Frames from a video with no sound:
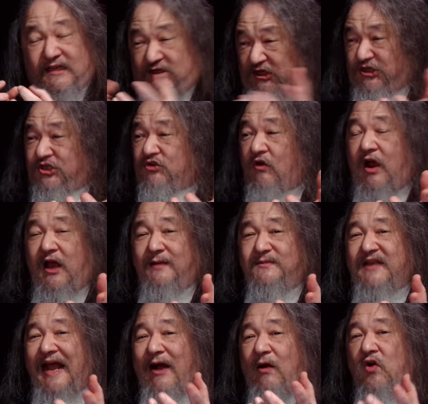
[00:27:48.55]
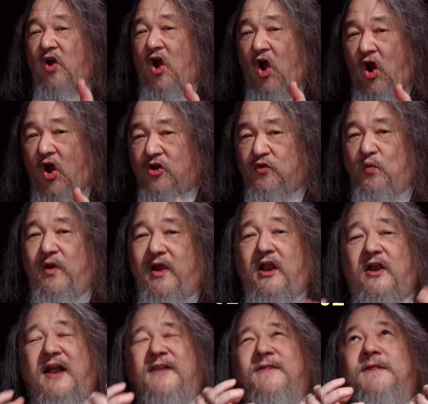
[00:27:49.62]
describes our
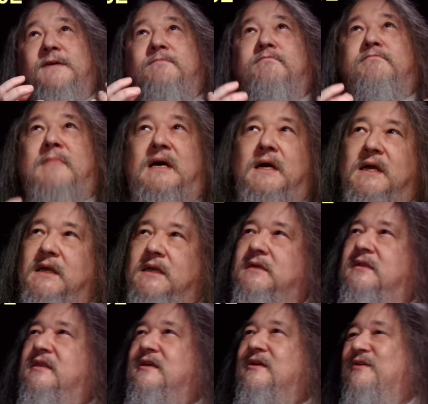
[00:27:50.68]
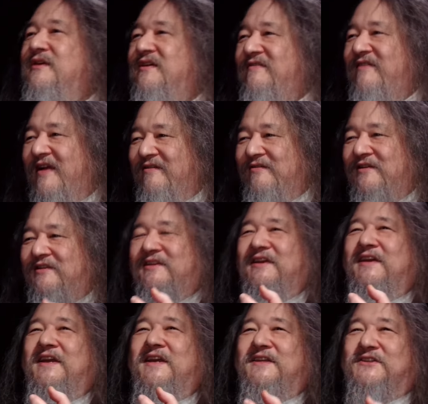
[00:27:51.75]
hardware and the mind theory of
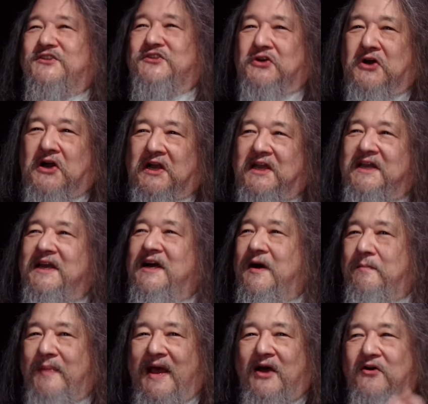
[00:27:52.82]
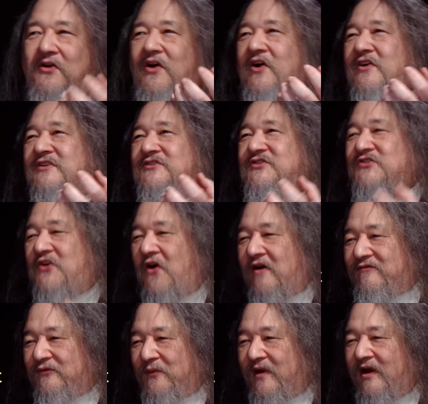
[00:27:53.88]
everything is talking about our
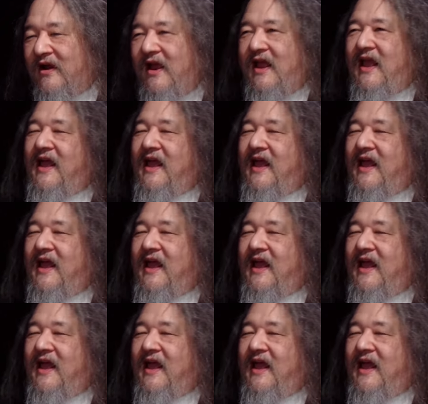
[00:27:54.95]
software